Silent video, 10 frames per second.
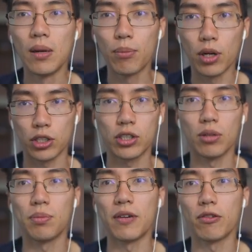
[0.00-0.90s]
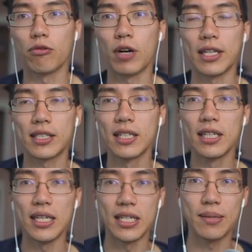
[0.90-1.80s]
push their buffered writes
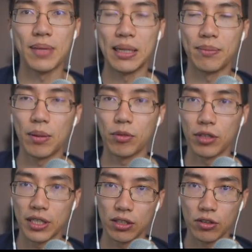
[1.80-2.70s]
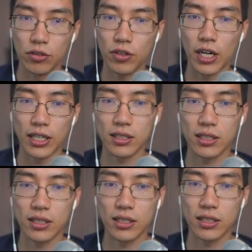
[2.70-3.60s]
into main memory. You've got
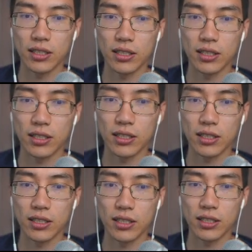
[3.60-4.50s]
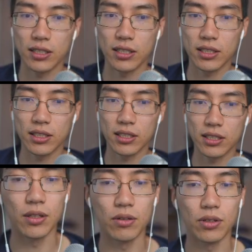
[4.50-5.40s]
exclusive access, and
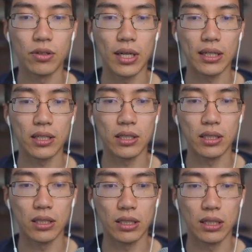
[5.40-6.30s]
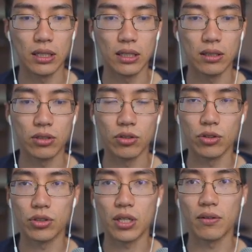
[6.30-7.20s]
you get to do
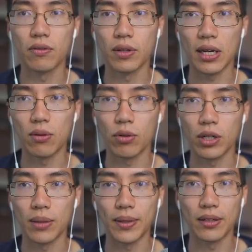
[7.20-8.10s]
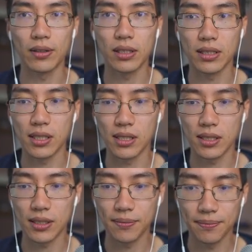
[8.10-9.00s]
your stuff without worrying about consistency.